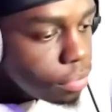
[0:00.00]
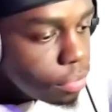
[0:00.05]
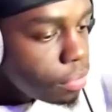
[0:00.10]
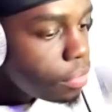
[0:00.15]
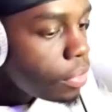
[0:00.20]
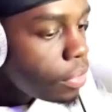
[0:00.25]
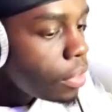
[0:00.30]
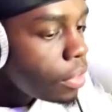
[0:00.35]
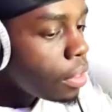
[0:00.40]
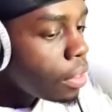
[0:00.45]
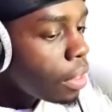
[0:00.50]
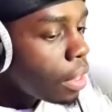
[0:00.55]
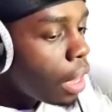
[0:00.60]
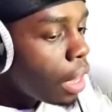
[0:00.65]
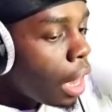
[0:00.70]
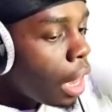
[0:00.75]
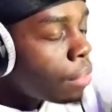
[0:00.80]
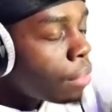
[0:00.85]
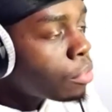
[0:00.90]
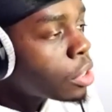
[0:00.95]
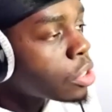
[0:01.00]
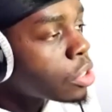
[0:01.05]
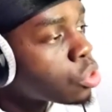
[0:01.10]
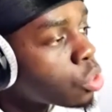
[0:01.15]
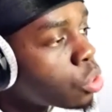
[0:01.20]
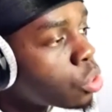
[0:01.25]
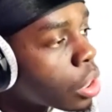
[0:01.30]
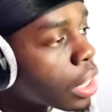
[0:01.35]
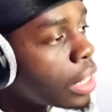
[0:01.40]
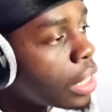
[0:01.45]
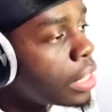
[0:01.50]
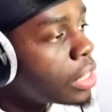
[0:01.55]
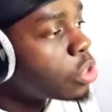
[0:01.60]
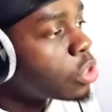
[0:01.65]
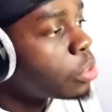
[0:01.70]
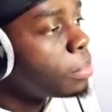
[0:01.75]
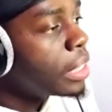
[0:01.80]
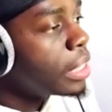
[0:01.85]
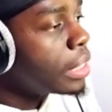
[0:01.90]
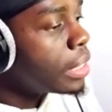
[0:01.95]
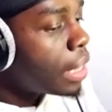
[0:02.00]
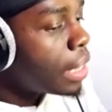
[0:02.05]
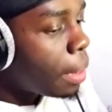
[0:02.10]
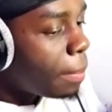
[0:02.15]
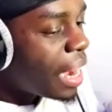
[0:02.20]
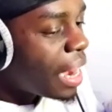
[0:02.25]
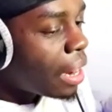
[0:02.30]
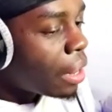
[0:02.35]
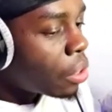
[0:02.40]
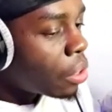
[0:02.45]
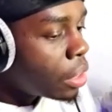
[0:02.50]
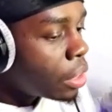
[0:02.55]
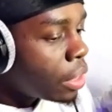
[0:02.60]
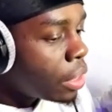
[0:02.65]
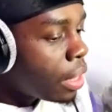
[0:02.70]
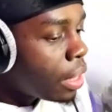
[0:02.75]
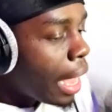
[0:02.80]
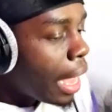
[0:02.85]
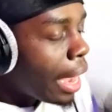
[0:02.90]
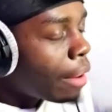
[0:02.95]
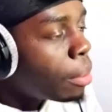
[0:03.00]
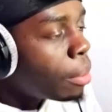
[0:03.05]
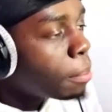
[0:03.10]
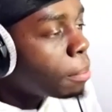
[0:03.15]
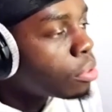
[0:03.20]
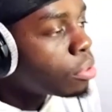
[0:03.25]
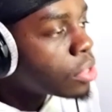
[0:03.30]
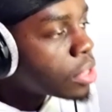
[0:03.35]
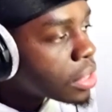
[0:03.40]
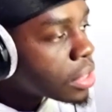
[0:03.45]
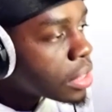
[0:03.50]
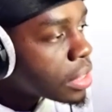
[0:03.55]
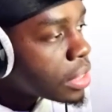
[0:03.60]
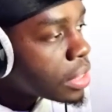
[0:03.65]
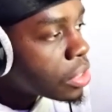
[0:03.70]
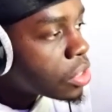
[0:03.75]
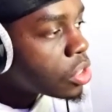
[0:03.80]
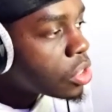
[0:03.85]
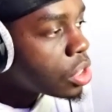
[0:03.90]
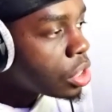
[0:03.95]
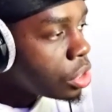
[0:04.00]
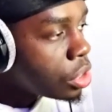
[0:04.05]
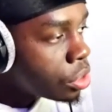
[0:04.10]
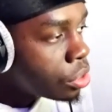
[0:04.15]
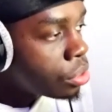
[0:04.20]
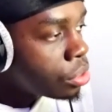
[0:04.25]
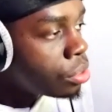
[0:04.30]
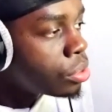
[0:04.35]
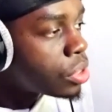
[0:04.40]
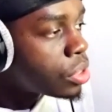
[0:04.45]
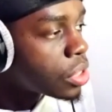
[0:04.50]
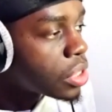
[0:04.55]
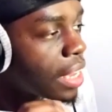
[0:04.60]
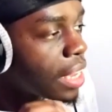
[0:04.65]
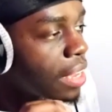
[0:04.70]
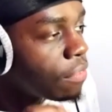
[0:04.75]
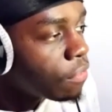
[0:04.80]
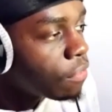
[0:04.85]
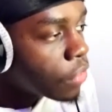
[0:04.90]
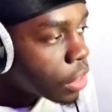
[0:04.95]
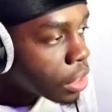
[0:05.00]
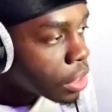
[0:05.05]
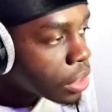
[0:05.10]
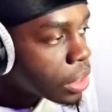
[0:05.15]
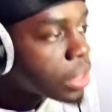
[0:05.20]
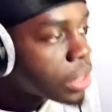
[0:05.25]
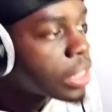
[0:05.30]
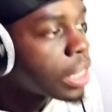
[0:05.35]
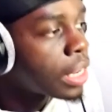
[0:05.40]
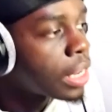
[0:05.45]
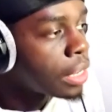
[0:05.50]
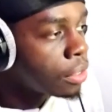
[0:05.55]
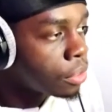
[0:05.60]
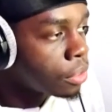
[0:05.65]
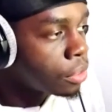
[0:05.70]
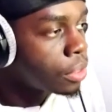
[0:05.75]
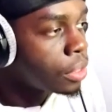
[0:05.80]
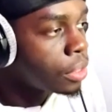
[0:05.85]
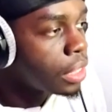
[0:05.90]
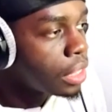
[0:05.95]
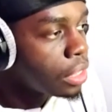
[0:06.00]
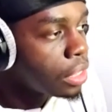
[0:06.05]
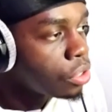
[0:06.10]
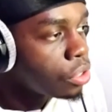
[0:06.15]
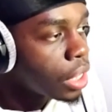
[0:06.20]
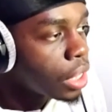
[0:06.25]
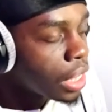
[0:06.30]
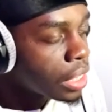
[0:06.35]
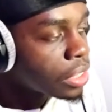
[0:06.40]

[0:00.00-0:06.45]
I want to talk a little bit about how important it is to you to stay versatile in your artistry.